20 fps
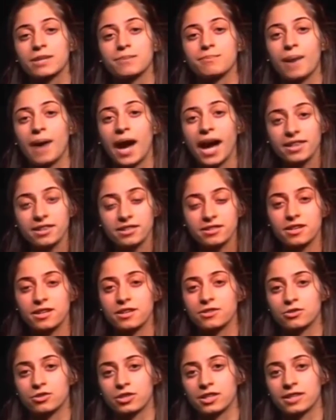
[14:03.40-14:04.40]
cell what
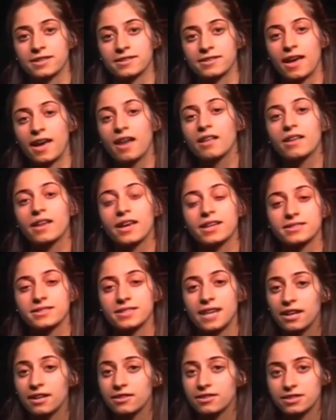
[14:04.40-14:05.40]
kind of cell it needs
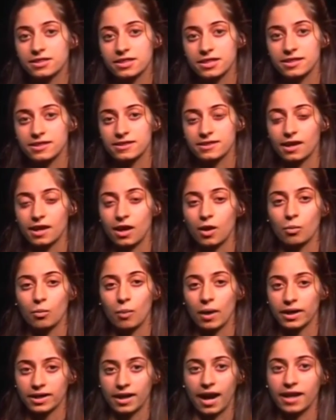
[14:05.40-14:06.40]
to become to
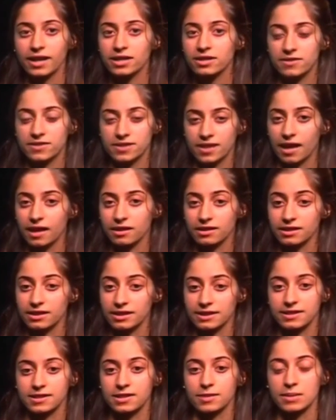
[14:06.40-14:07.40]
address the
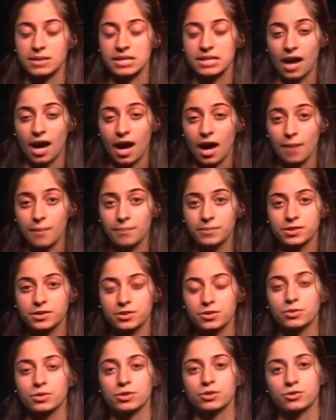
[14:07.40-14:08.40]
specific infection at
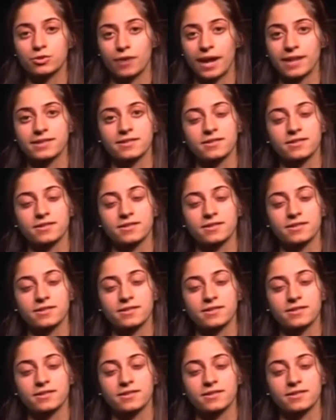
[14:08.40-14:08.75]
hand.